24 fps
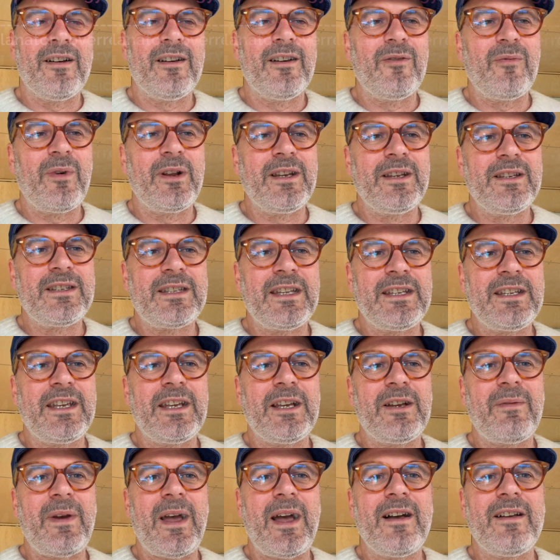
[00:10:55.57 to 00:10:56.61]
when he's
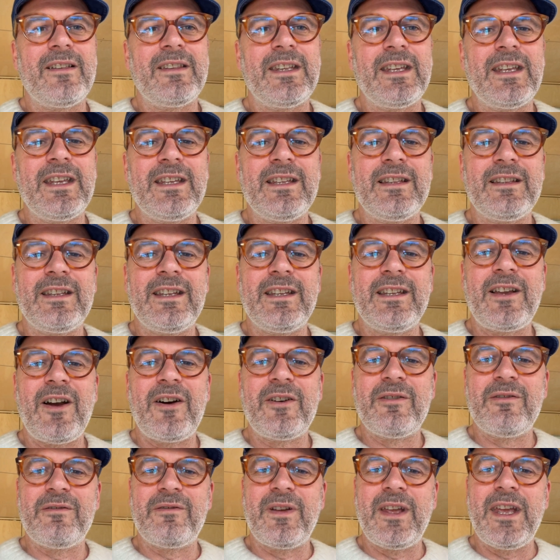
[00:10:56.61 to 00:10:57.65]
thinking about the
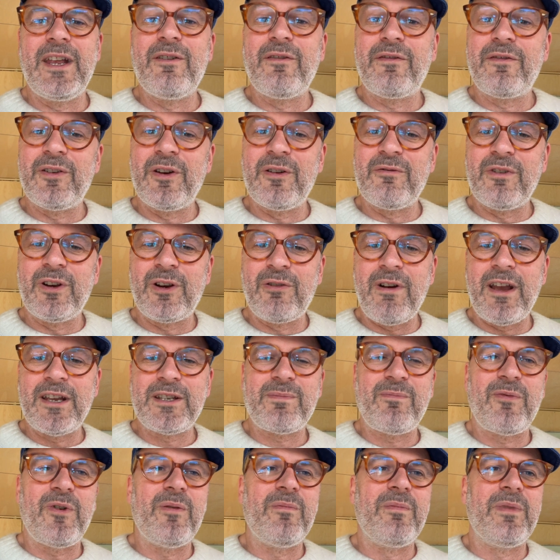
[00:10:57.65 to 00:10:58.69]
kind of infinite regress
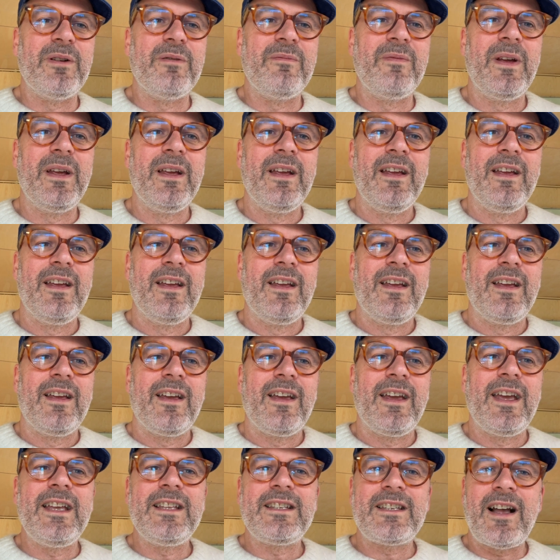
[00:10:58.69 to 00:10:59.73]
problem,
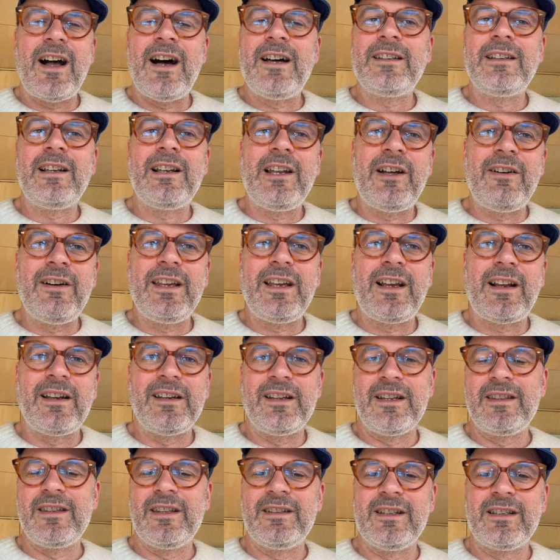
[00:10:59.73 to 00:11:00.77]
it's
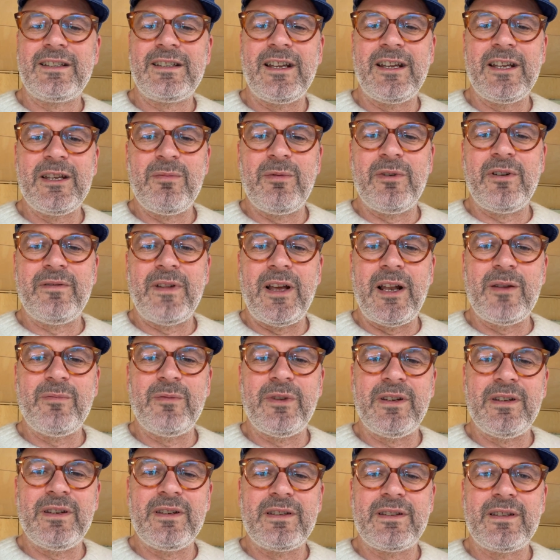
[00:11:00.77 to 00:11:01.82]
unlikely that the table of
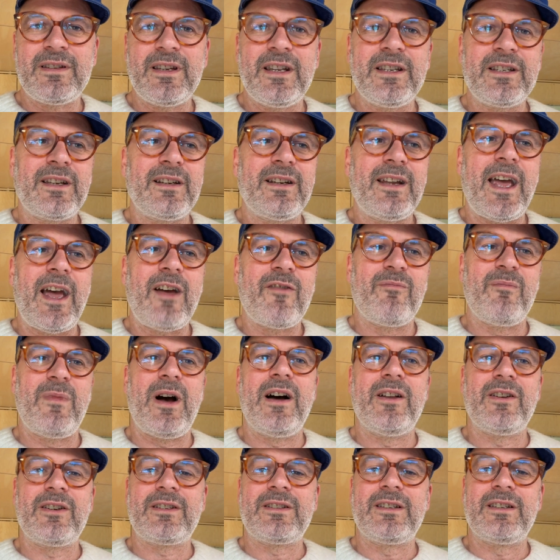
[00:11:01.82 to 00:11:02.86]
elements is going to have
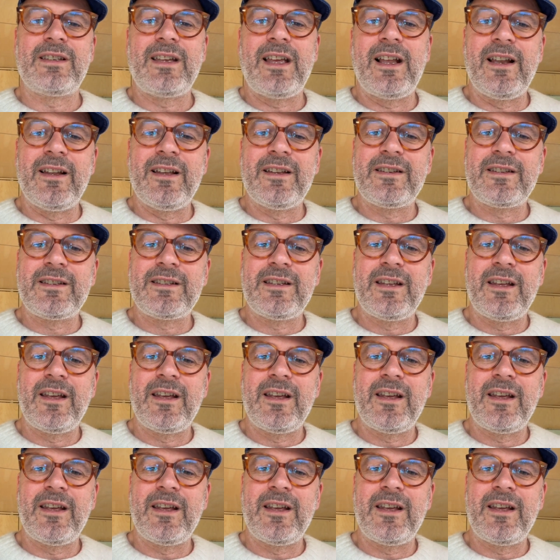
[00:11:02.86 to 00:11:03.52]
much to tell us